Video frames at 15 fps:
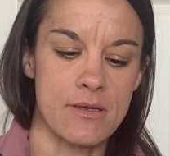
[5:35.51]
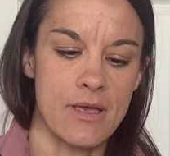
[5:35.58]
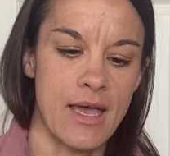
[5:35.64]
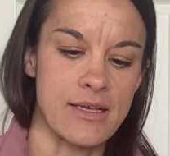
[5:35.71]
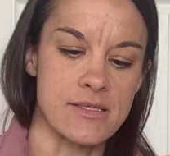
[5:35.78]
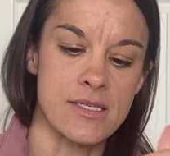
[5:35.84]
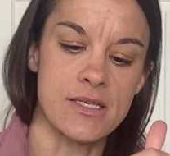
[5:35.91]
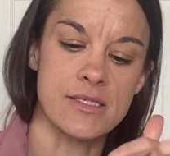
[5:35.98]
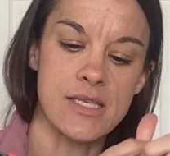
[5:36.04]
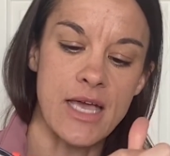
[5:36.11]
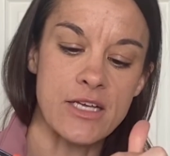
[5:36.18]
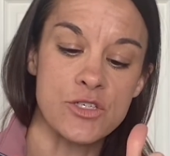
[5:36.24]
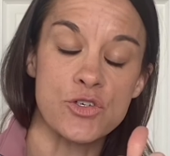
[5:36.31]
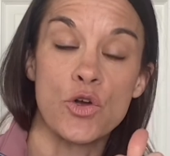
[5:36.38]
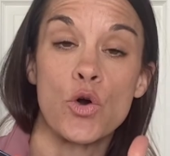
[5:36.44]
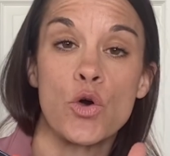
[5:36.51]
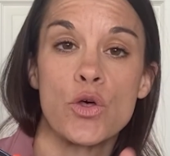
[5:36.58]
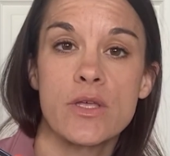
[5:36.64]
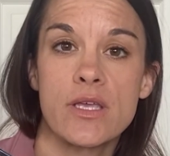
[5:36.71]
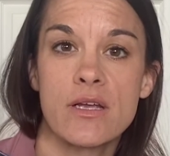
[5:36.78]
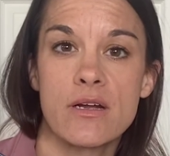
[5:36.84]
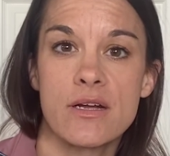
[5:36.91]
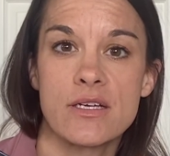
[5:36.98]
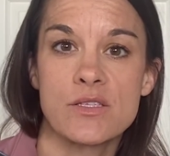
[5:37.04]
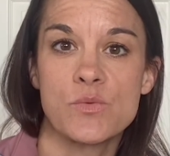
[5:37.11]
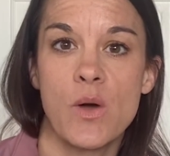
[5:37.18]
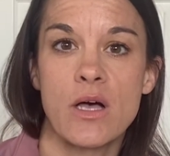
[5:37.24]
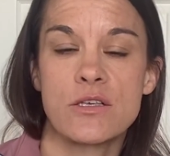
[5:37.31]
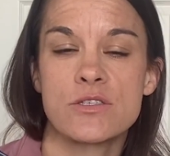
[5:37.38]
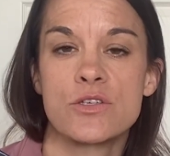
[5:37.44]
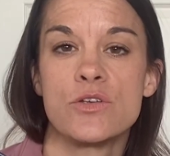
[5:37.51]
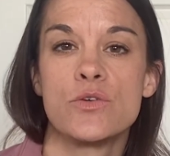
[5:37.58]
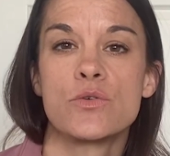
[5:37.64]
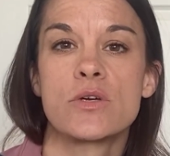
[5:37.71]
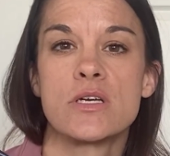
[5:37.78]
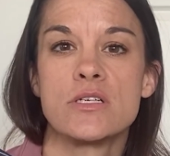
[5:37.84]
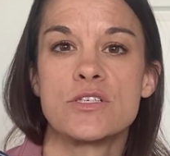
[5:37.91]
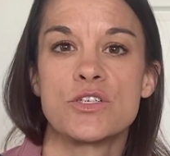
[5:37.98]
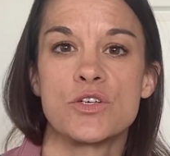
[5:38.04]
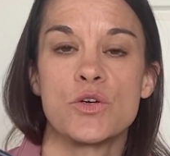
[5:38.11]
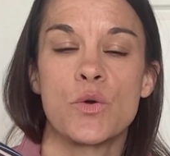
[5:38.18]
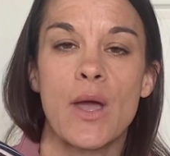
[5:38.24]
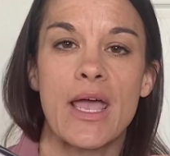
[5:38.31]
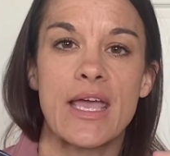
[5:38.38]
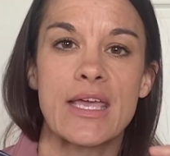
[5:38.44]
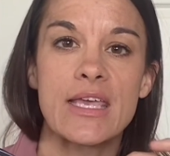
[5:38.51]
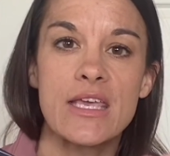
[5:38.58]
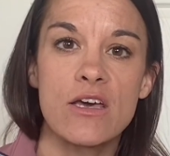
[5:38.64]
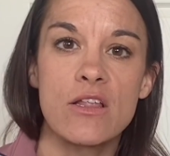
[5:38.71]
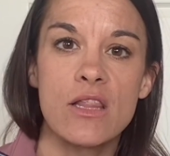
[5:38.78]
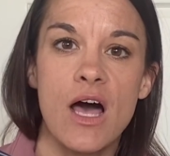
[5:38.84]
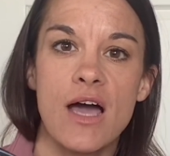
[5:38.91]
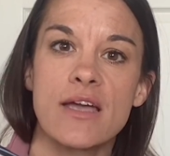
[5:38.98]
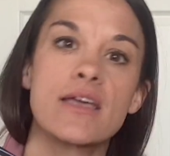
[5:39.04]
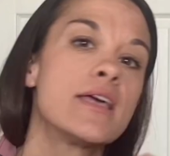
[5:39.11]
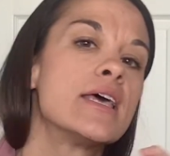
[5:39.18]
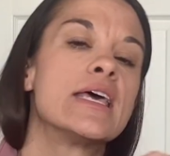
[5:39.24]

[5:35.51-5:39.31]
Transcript: has this extra hole here as well, so you can do a heel lock